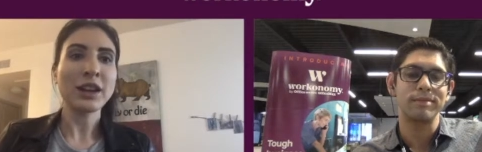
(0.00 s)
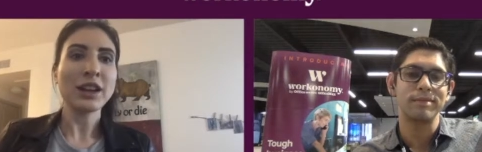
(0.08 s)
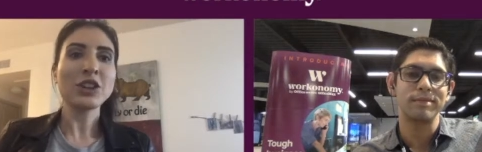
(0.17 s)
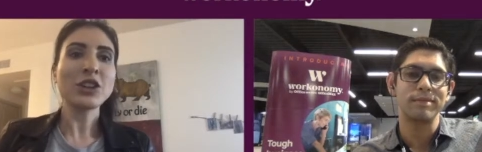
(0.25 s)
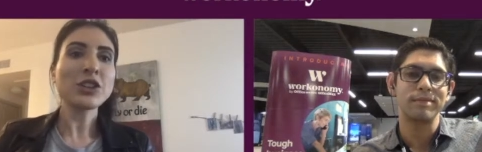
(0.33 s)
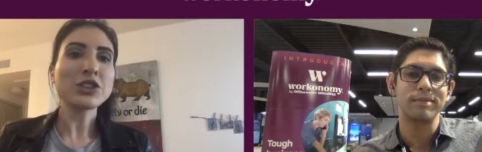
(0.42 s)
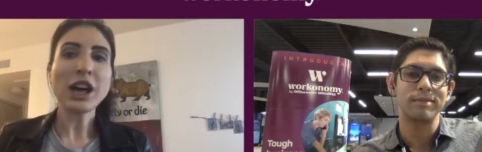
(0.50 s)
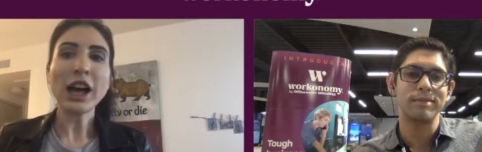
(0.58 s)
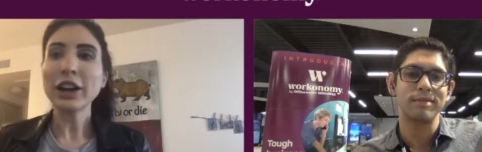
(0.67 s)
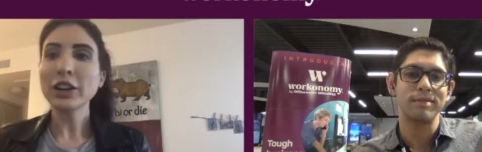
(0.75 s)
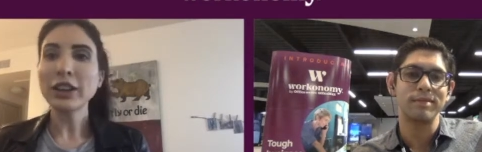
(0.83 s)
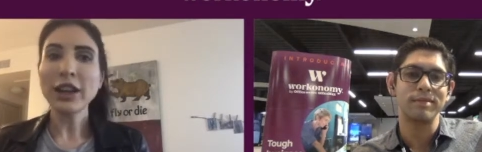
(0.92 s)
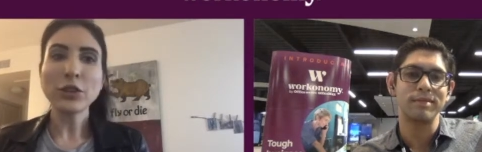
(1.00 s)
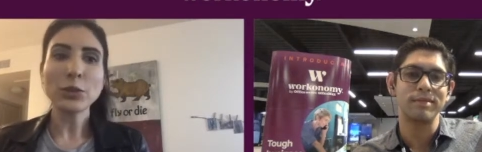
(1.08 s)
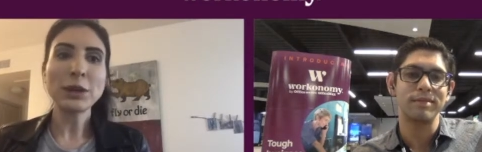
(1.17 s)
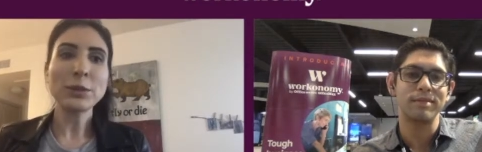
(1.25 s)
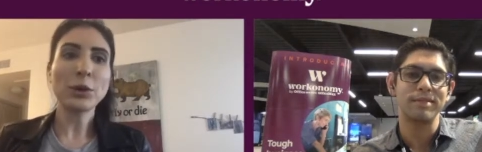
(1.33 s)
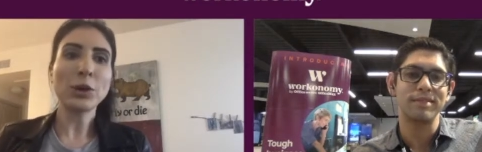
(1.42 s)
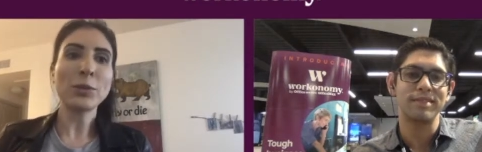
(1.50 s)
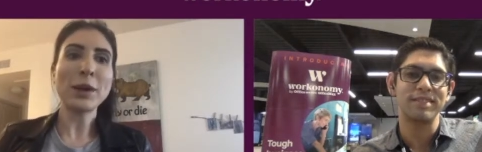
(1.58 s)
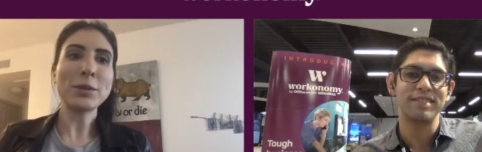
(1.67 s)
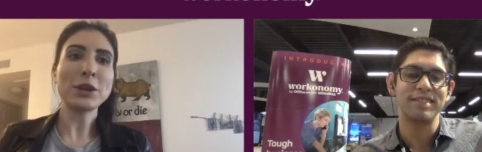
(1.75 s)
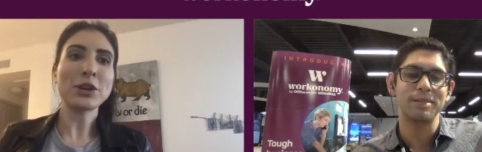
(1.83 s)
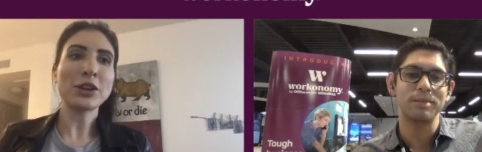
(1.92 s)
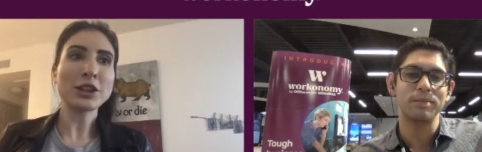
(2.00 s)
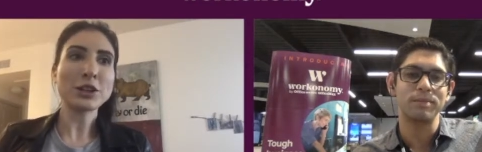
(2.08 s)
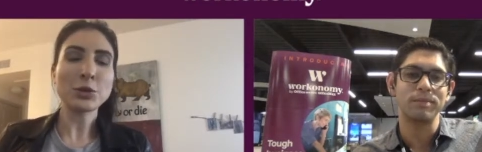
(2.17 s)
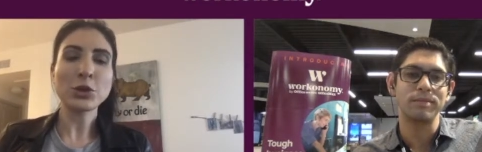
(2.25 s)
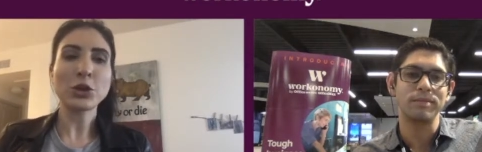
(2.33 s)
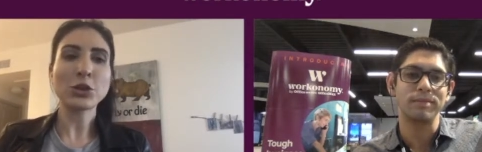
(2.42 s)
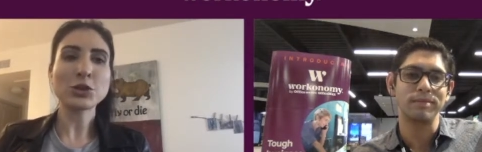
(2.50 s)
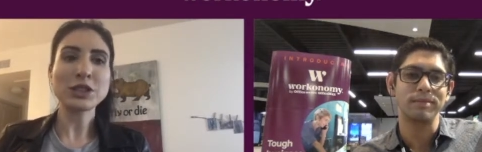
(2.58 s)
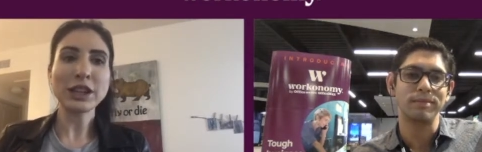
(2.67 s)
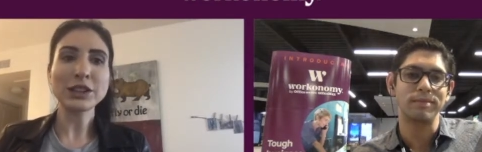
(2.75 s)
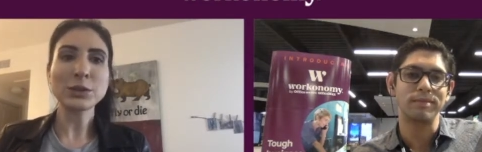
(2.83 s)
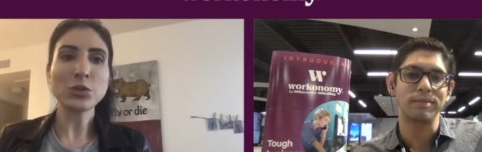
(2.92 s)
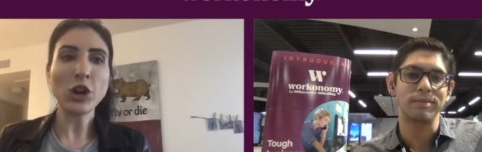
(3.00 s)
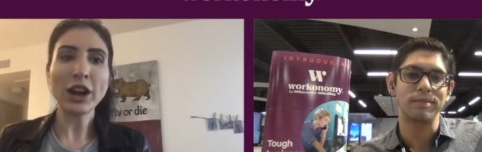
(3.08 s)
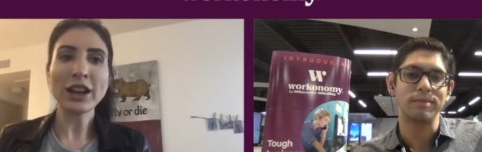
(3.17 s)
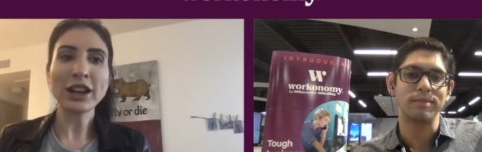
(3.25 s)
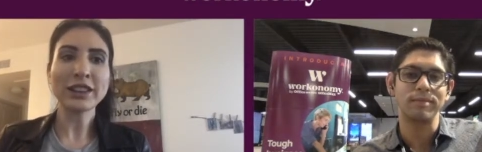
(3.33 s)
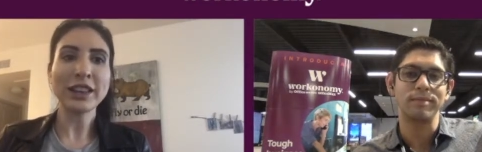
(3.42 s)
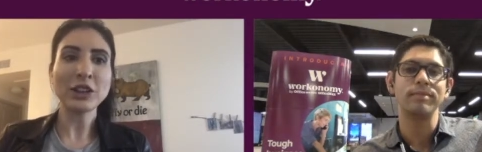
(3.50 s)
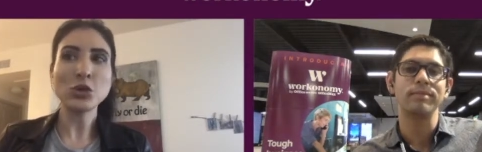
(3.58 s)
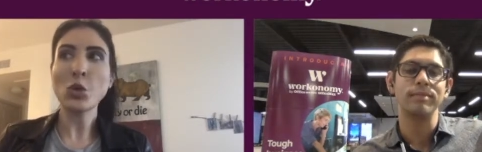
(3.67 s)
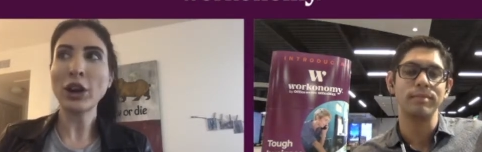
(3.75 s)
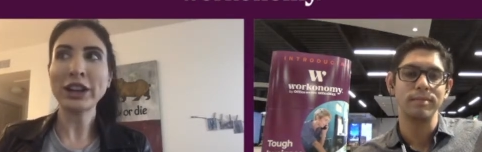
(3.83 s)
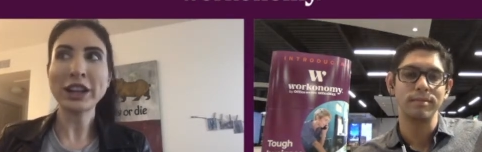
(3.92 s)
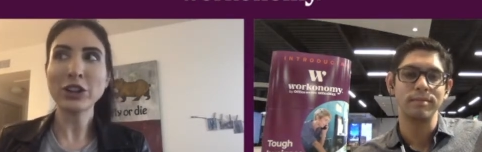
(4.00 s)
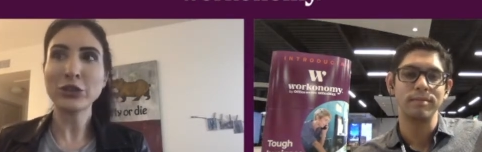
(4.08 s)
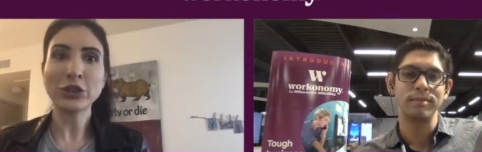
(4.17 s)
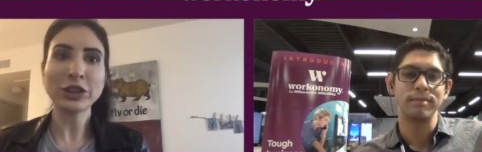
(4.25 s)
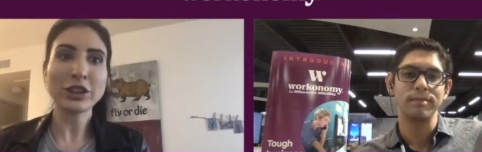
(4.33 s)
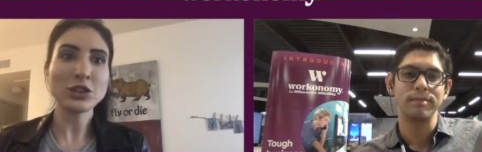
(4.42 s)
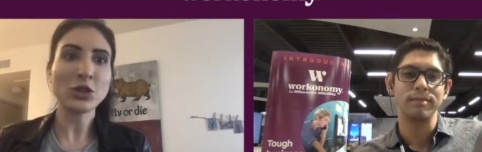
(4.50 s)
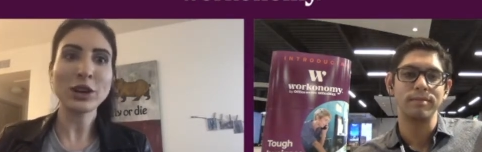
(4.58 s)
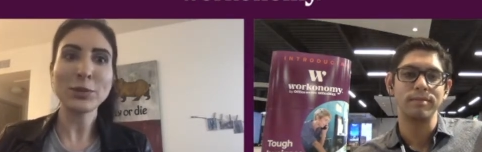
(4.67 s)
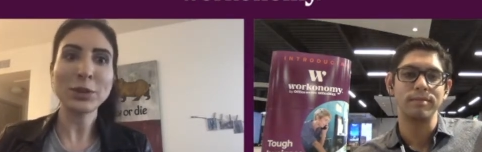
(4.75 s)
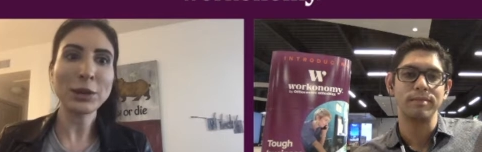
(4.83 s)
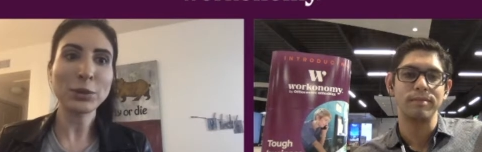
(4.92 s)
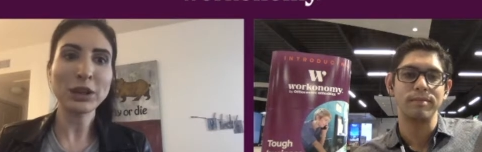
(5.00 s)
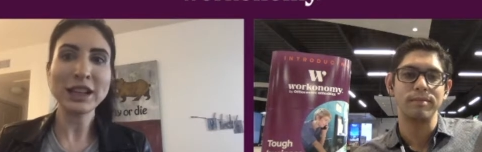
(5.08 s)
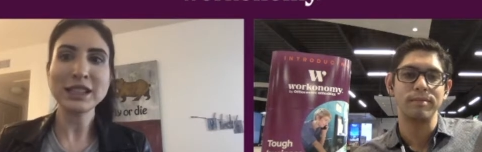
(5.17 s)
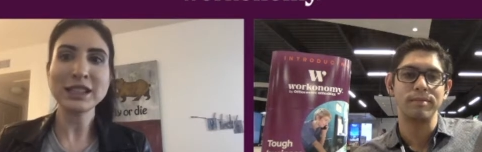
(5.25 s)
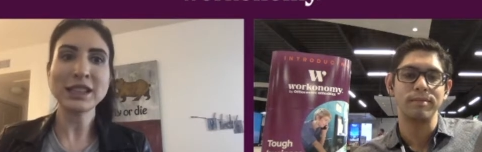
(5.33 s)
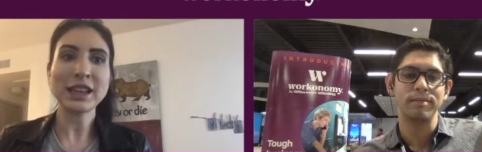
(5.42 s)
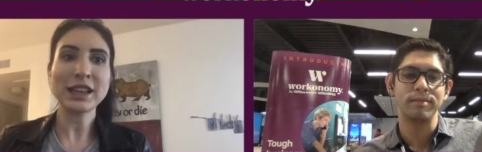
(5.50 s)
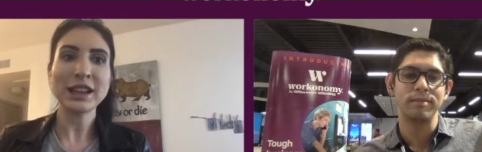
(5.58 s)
Speaker 1: You know, there's higher level people. Maybe you're an entrepreneur who sells a product that you want to get your foot in the door at a big place that,